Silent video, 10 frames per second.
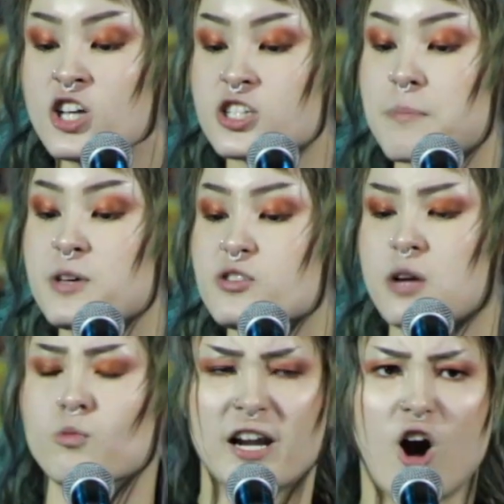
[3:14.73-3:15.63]
Stop
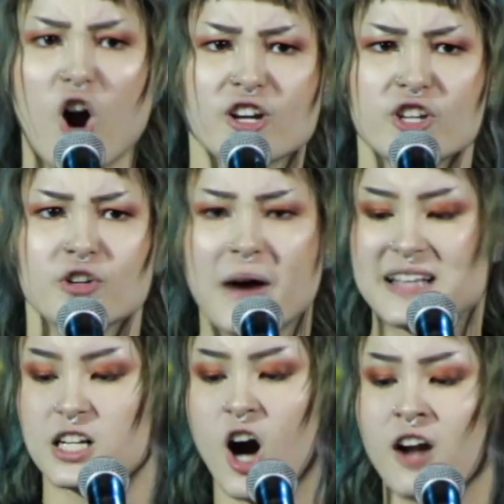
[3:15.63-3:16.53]
using "what are you"
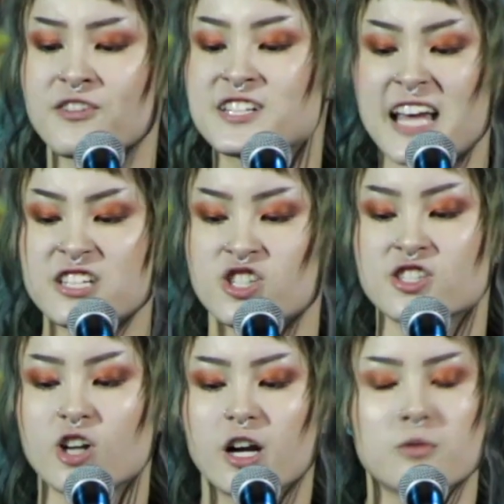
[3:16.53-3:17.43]
as a
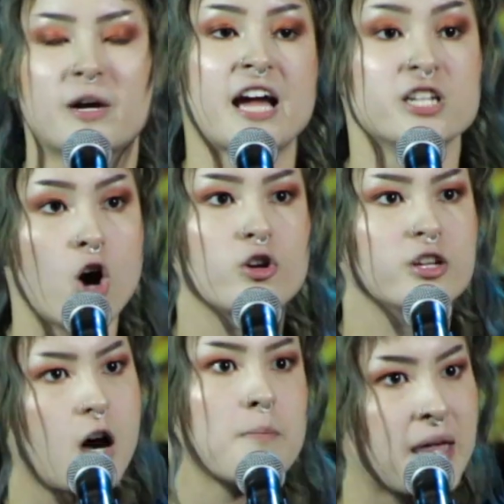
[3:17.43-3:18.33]
conversation starter when I know
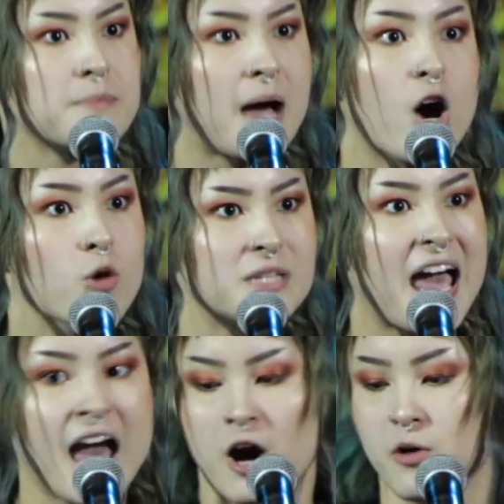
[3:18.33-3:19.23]
you don't mean my
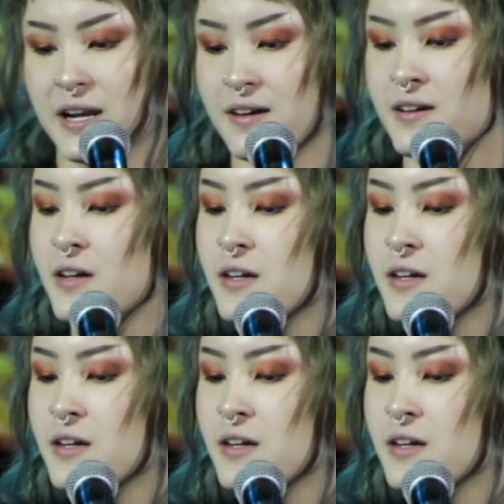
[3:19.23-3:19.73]
hometown.